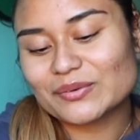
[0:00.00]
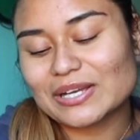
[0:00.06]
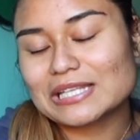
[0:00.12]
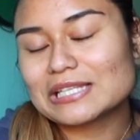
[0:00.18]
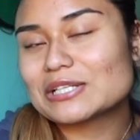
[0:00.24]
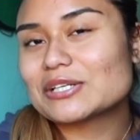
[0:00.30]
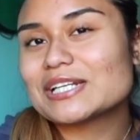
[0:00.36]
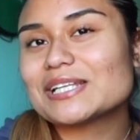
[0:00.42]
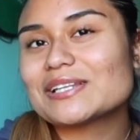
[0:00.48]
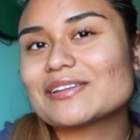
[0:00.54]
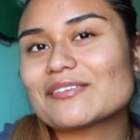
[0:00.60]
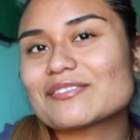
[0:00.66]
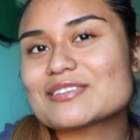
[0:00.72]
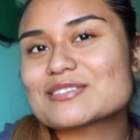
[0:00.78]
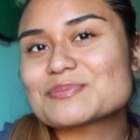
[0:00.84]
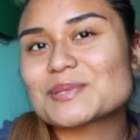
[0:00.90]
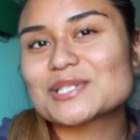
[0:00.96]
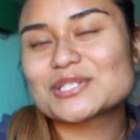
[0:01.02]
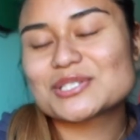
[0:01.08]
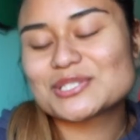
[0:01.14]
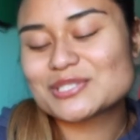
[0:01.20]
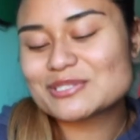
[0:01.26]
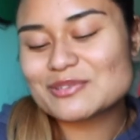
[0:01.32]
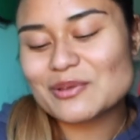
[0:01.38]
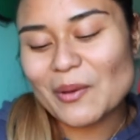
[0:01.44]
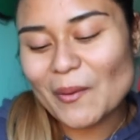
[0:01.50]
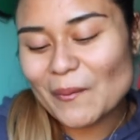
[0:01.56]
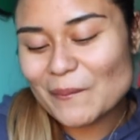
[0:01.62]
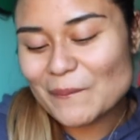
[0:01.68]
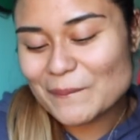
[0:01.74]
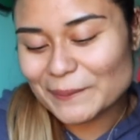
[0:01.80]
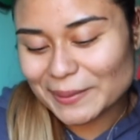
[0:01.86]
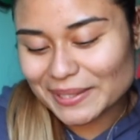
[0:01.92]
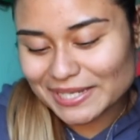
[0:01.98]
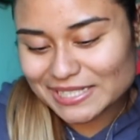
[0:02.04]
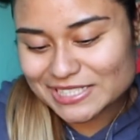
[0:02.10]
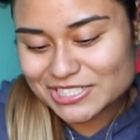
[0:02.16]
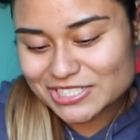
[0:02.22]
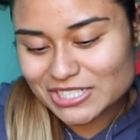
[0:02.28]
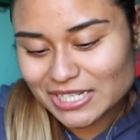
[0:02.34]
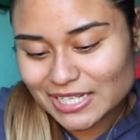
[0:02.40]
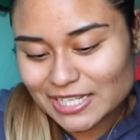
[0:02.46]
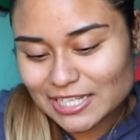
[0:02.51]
I literally love this picture so much.